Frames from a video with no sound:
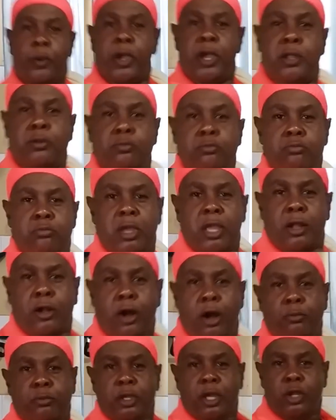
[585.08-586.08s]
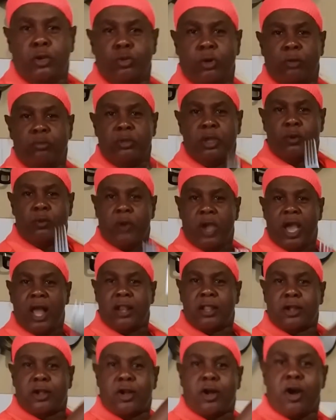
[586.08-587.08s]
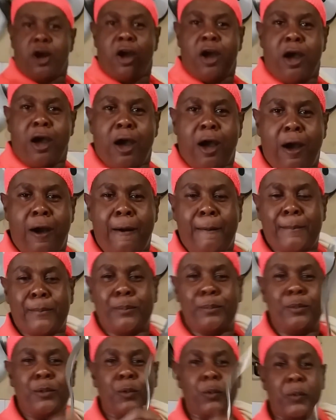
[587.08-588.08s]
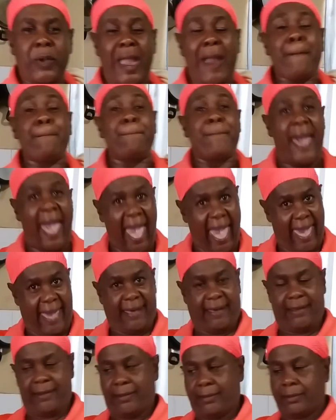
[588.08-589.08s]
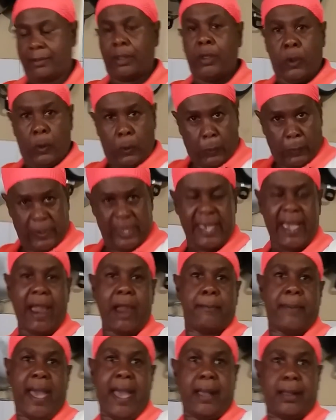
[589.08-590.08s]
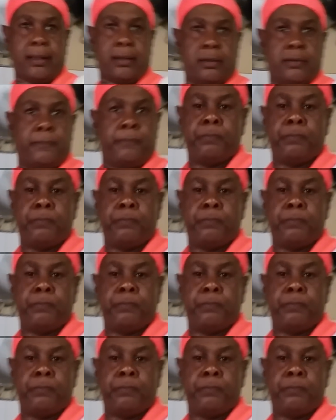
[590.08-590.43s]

When me come, you know me welcome. We are back. We are back.